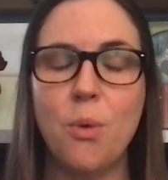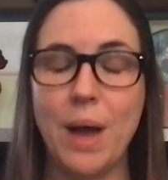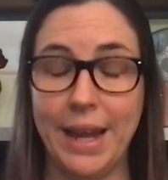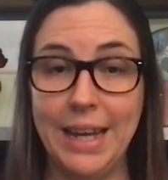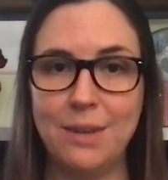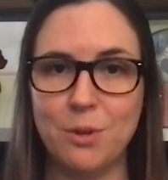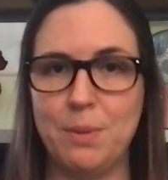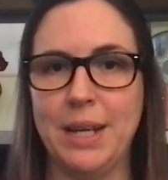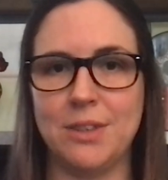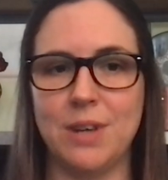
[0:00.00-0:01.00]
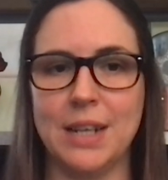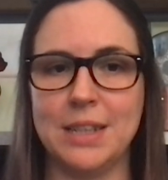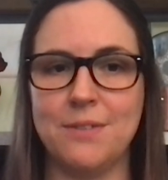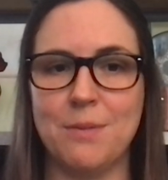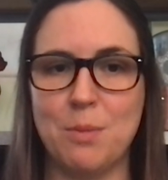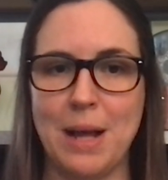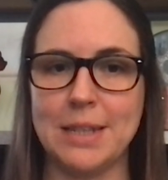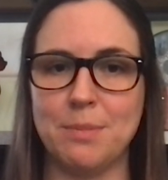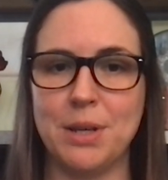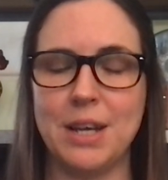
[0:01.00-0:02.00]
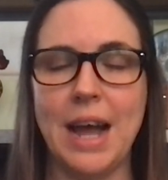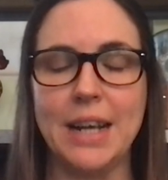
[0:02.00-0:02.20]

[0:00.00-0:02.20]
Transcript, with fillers: where heat would be extracted from the plasma